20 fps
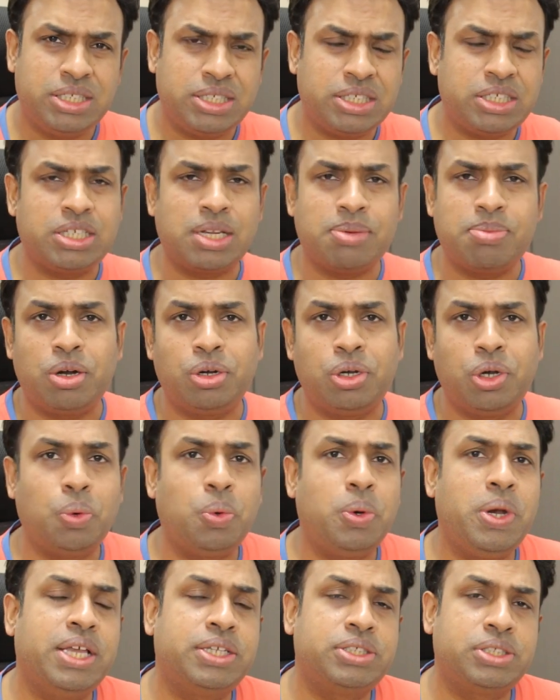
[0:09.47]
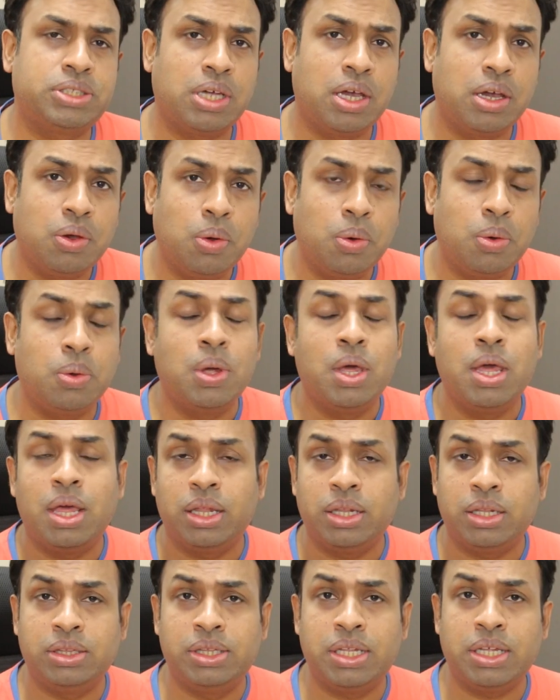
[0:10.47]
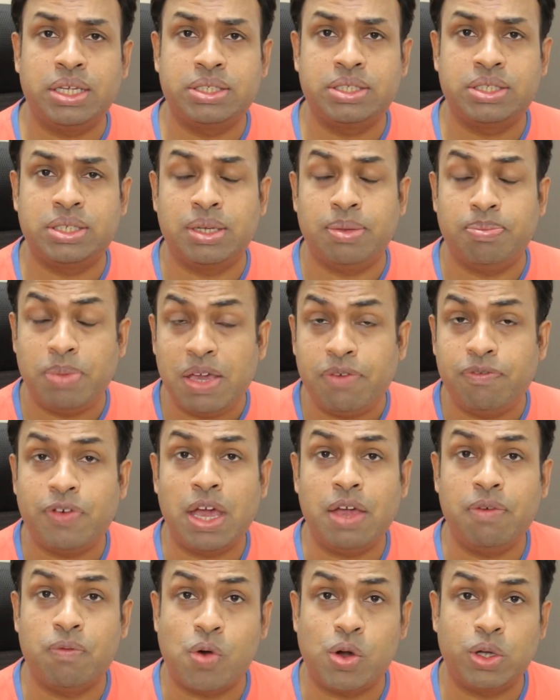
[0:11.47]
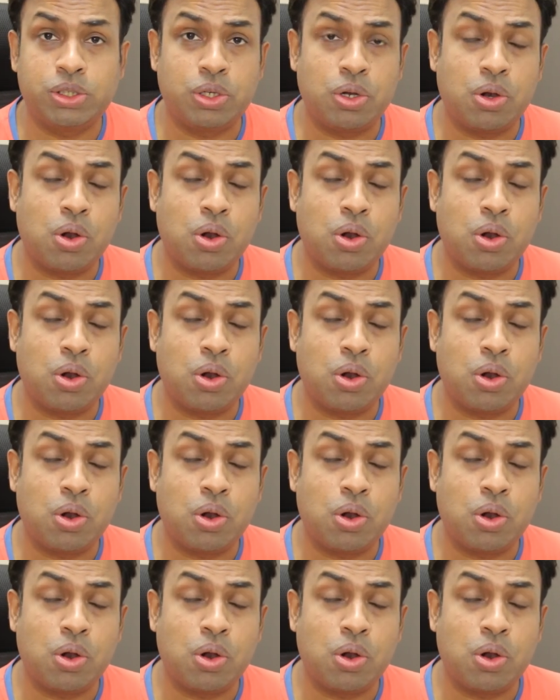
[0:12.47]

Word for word: Just about 2 days ago, this Mi 5 was